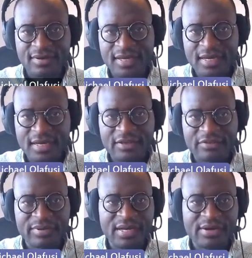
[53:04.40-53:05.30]
Then
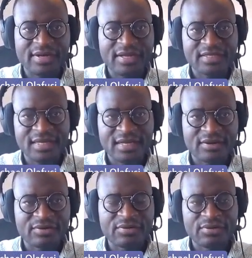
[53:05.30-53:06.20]
it will now
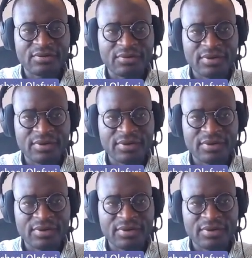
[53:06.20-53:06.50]
understand, oh,